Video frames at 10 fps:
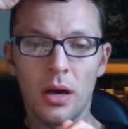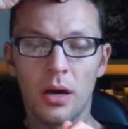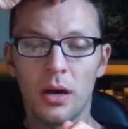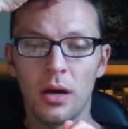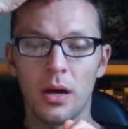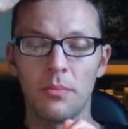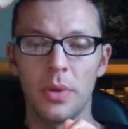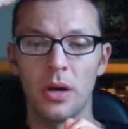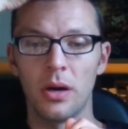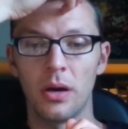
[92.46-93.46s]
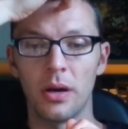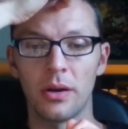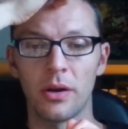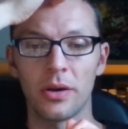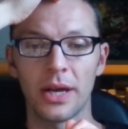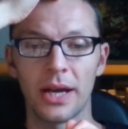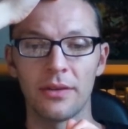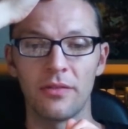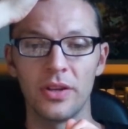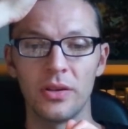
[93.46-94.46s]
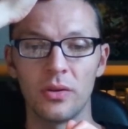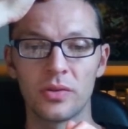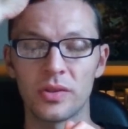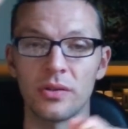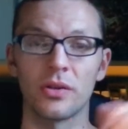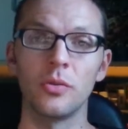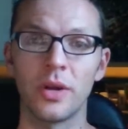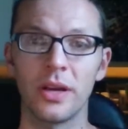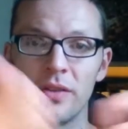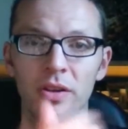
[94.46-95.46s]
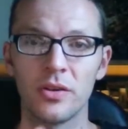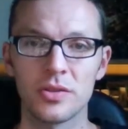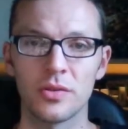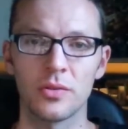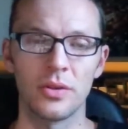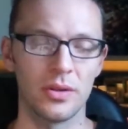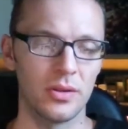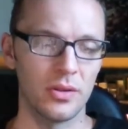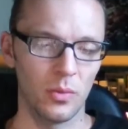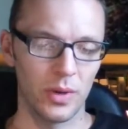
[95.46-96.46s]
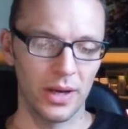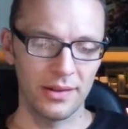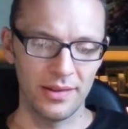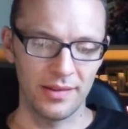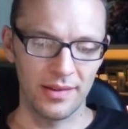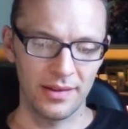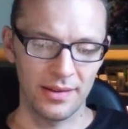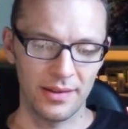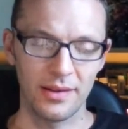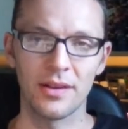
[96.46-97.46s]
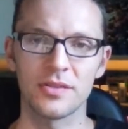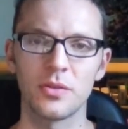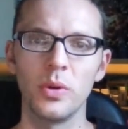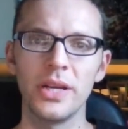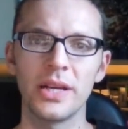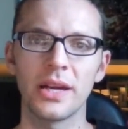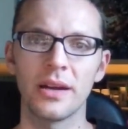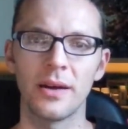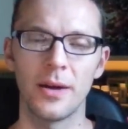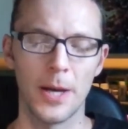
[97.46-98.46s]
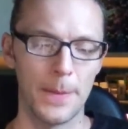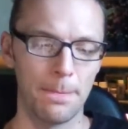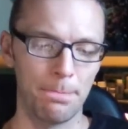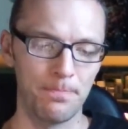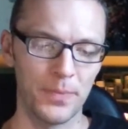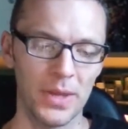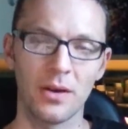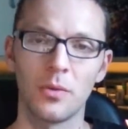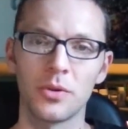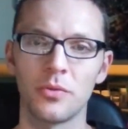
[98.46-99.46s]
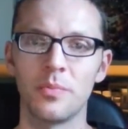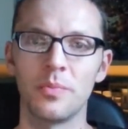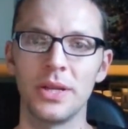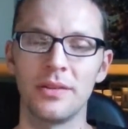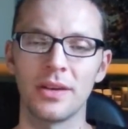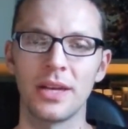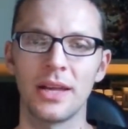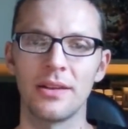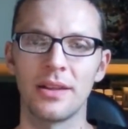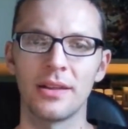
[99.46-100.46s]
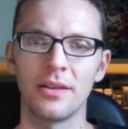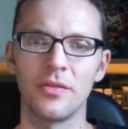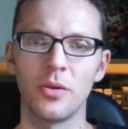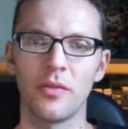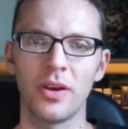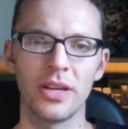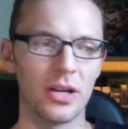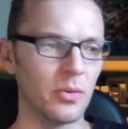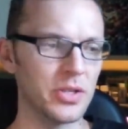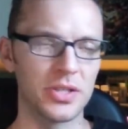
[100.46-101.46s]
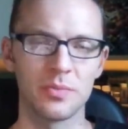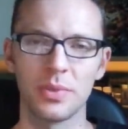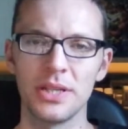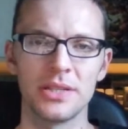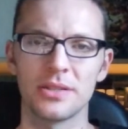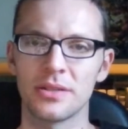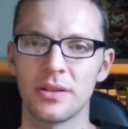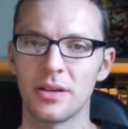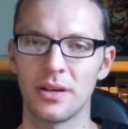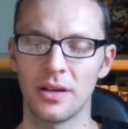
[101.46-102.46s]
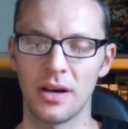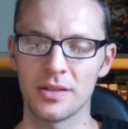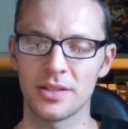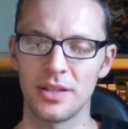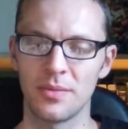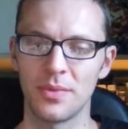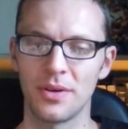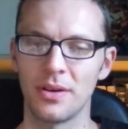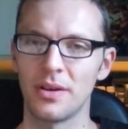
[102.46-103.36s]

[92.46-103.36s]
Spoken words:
Another kind of videos, Q&A videos. So the one I did last week. I want to repeat again that if you have any questions, please ask them.